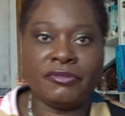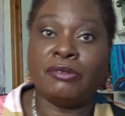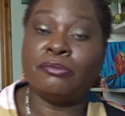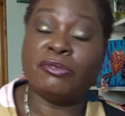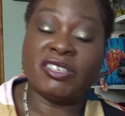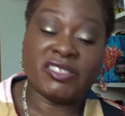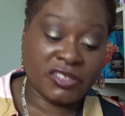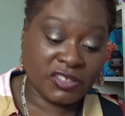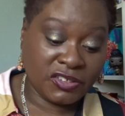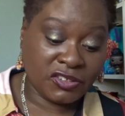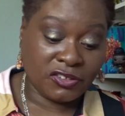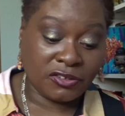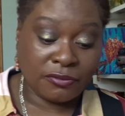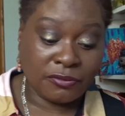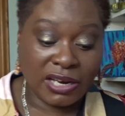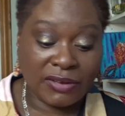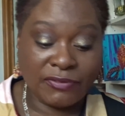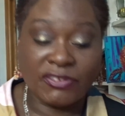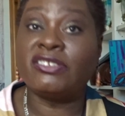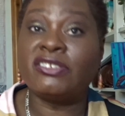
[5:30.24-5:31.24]
My sister's
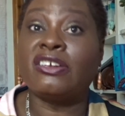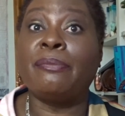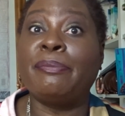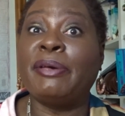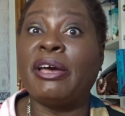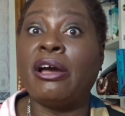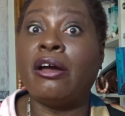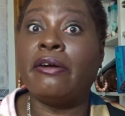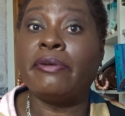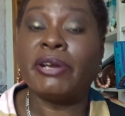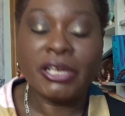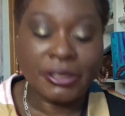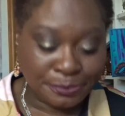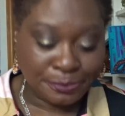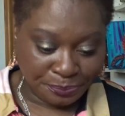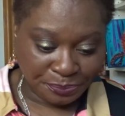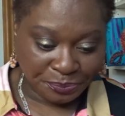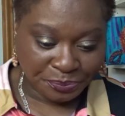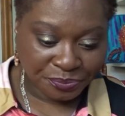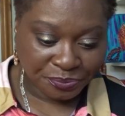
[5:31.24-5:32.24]
arriving, so I better hurry up.
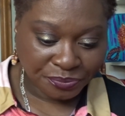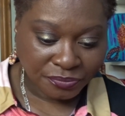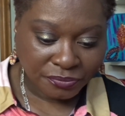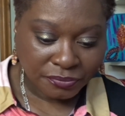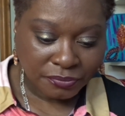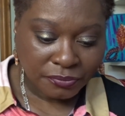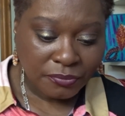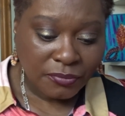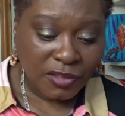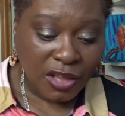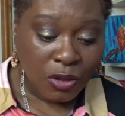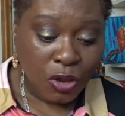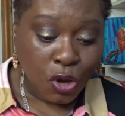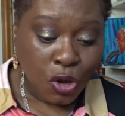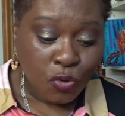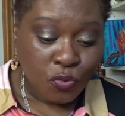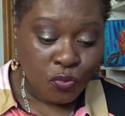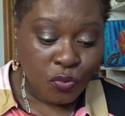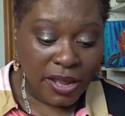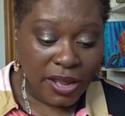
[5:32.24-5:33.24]

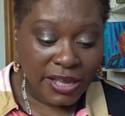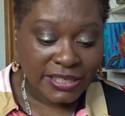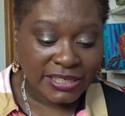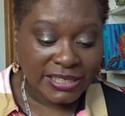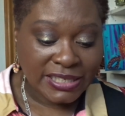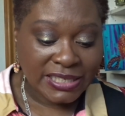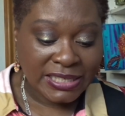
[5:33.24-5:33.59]
Right,